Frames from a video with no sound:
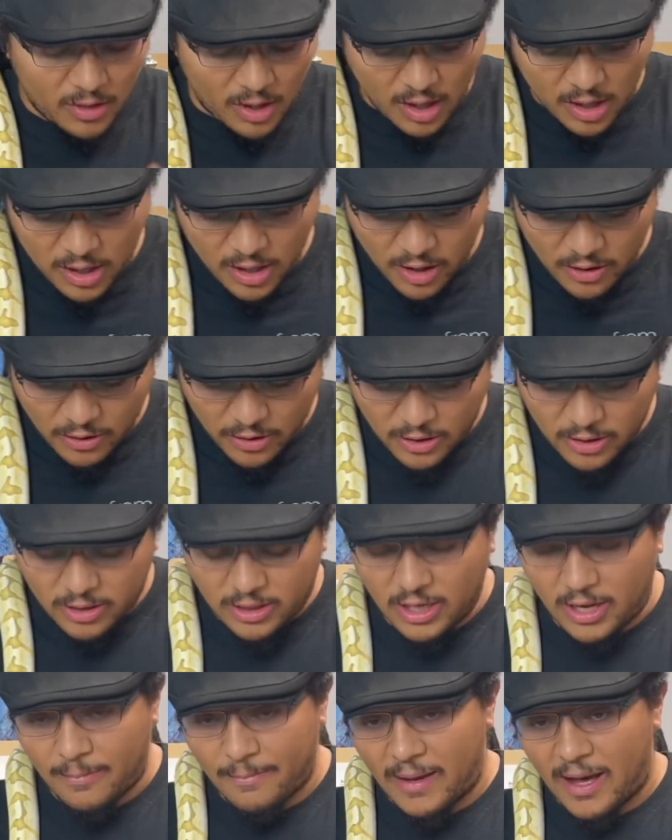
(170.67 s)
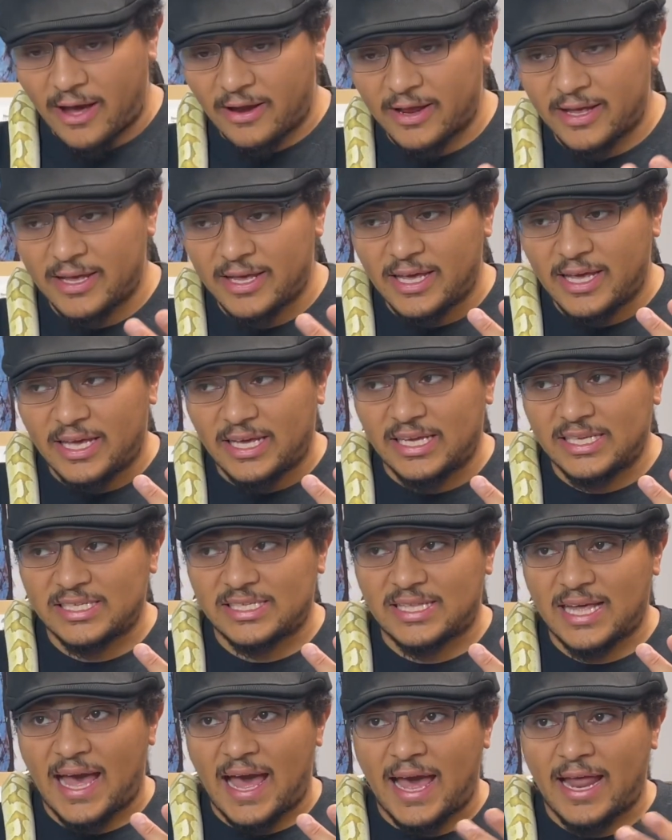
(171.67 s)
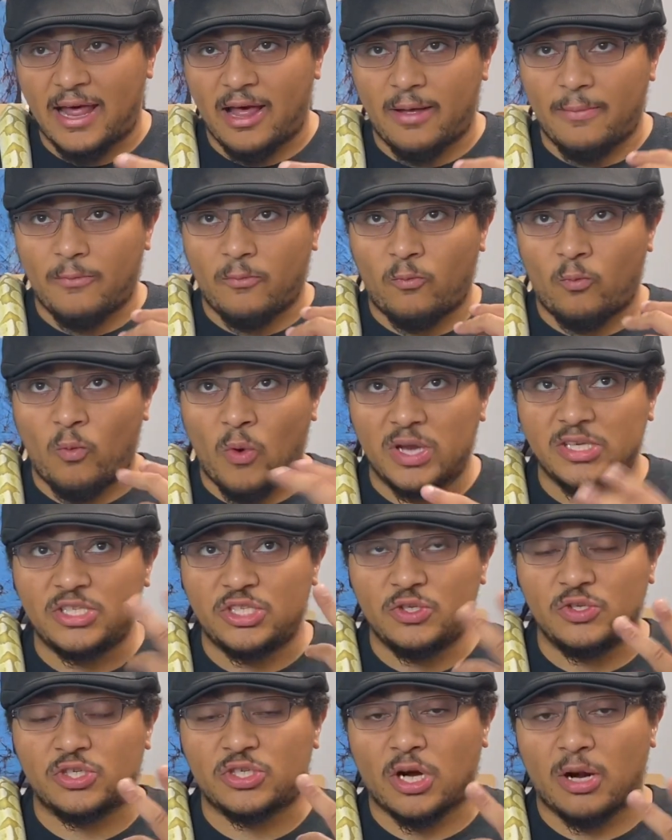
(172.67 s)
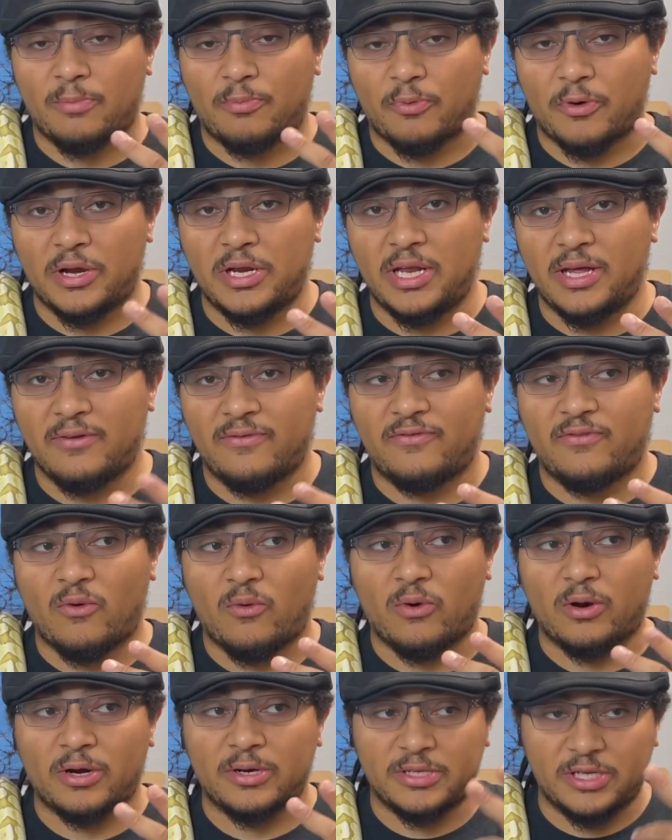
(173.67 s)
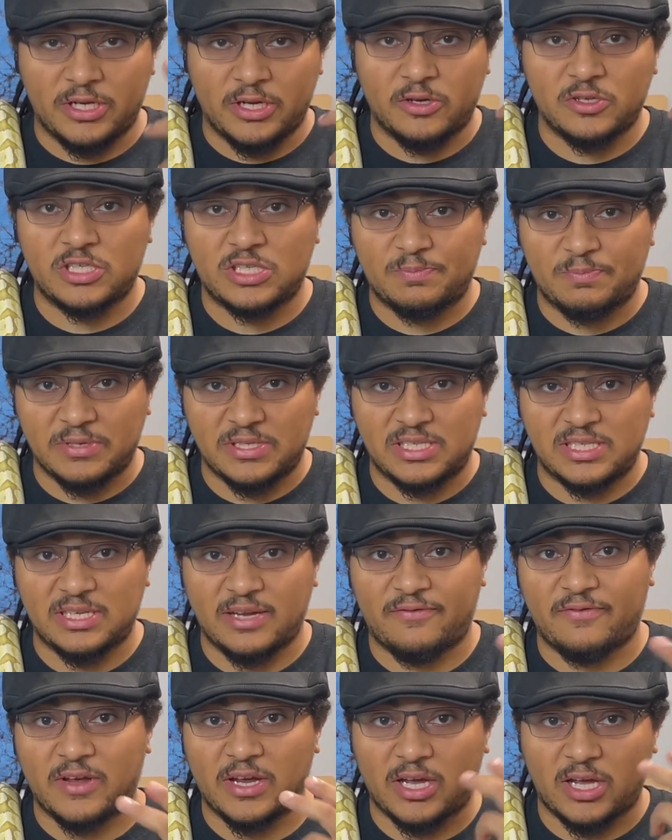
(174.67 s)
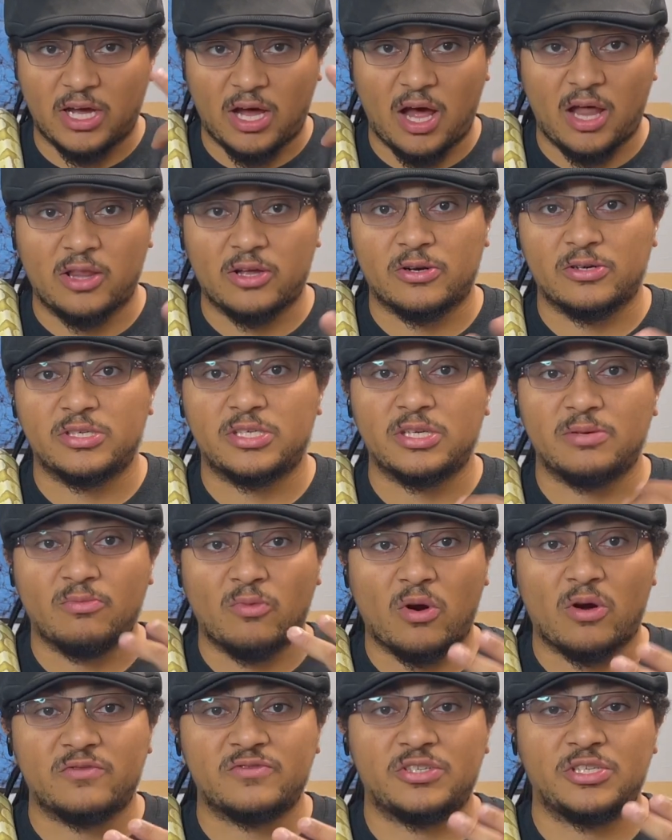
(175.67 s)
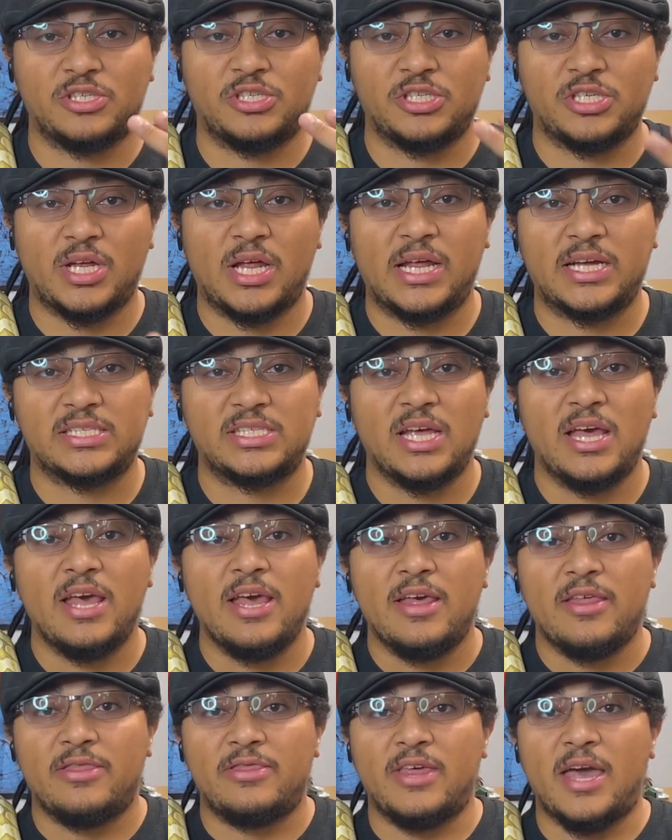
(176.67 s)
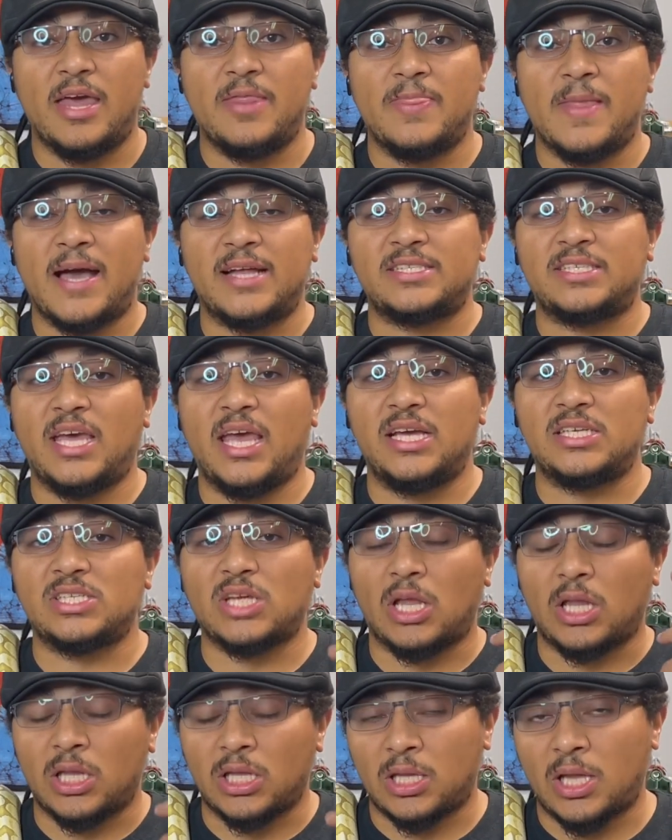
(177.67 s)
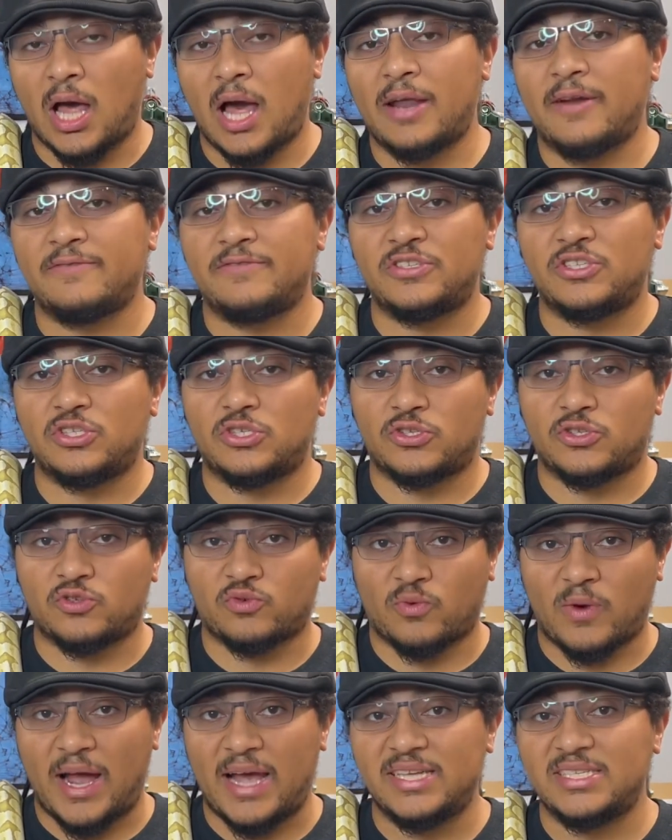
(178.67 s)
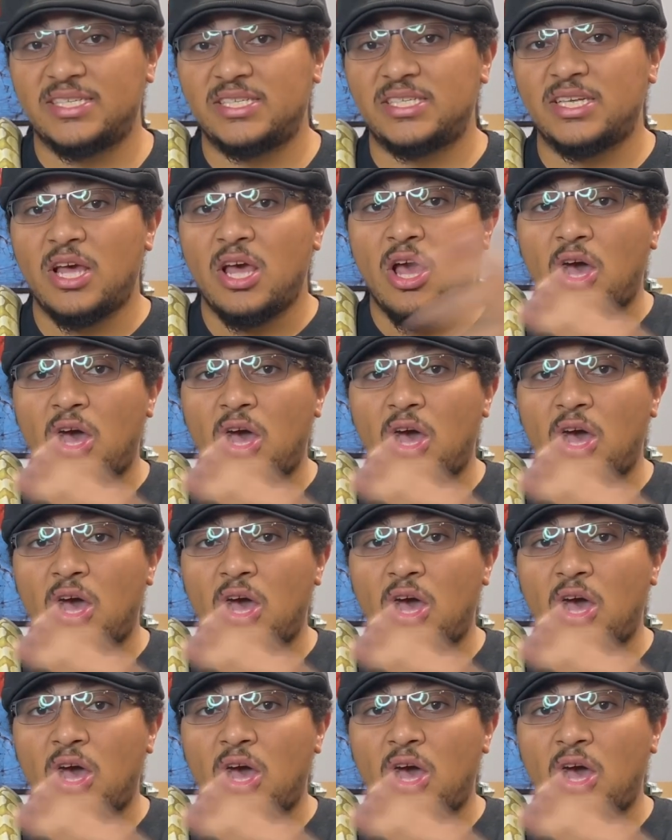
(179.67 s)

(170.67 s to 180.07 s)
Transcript: Another good thing about it is that once you start breeding for, specific colors and morphs and genetics, then that takes a lot of stress